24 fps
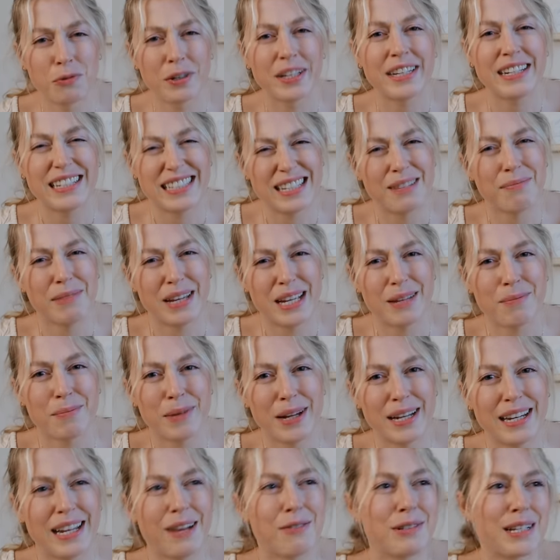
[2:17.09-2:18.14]
really to make
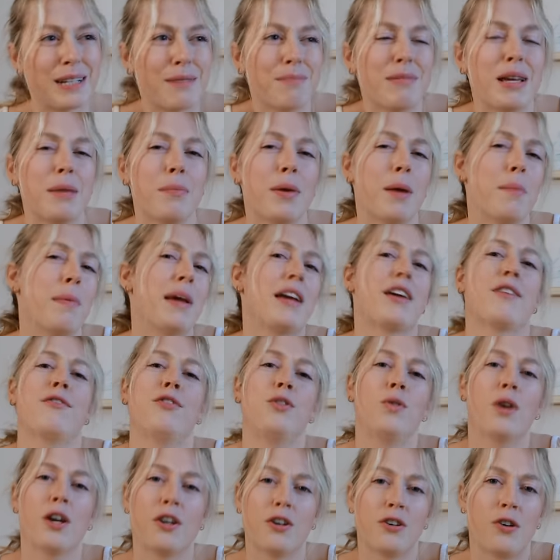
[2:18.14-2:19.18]
money. I was like, maybe I make a
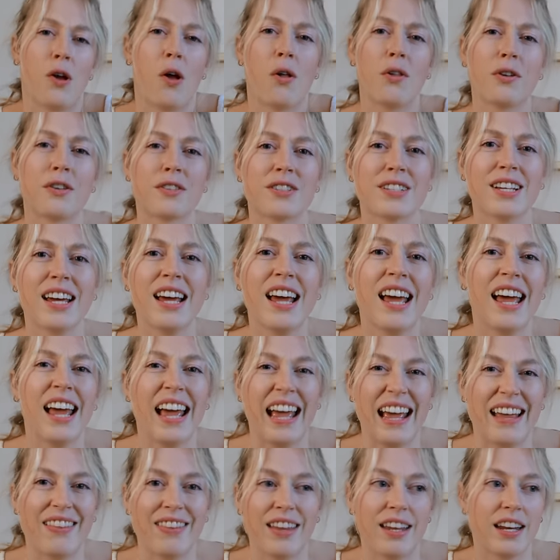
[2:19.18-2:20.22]
few $100
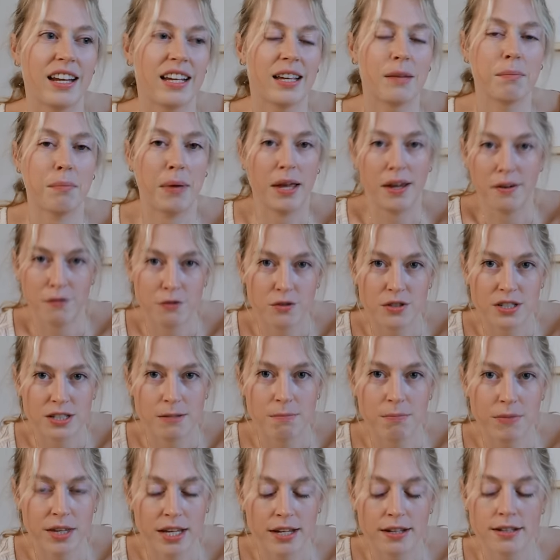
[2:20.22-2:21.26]
and then it can pay for
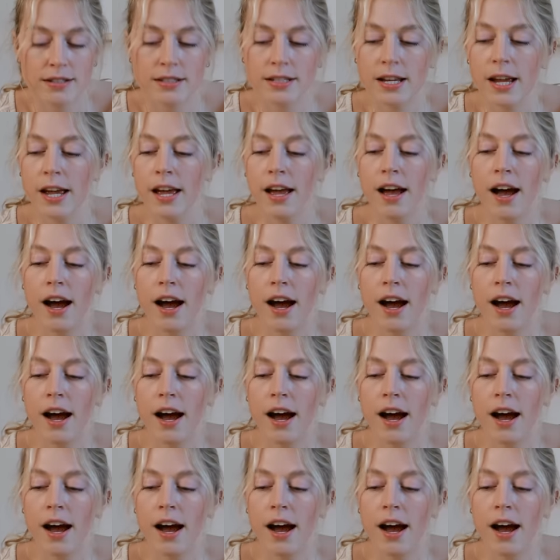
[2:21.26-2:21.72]
some things.